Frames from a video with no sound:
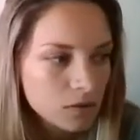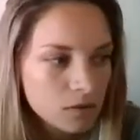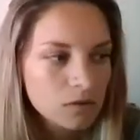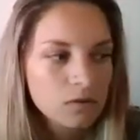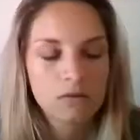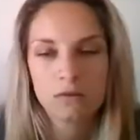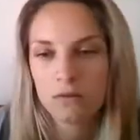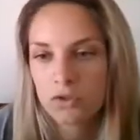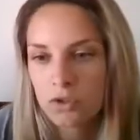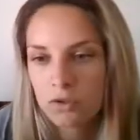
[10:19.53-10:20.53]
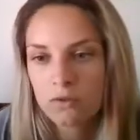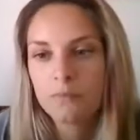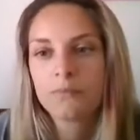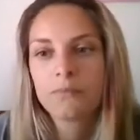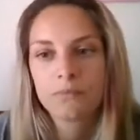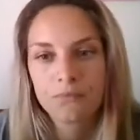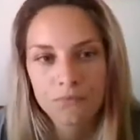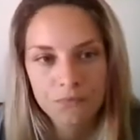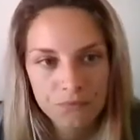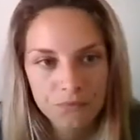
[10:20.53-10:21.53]
So it's really just,
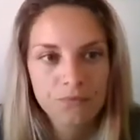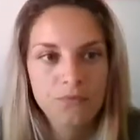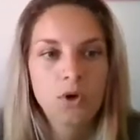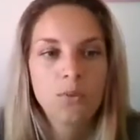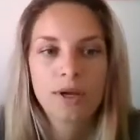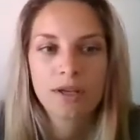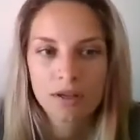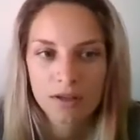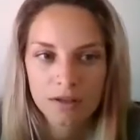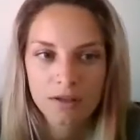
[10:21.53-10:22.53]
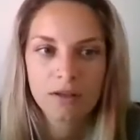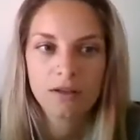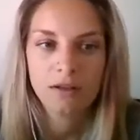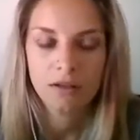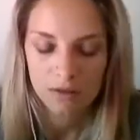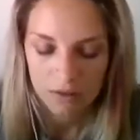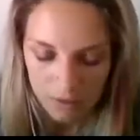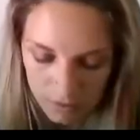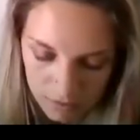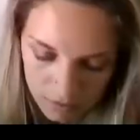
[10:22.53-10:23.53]
they're like, well, if you have to re-educate,
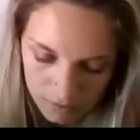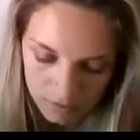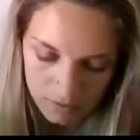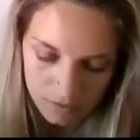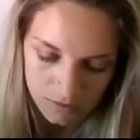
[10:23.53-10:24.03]
that's on you.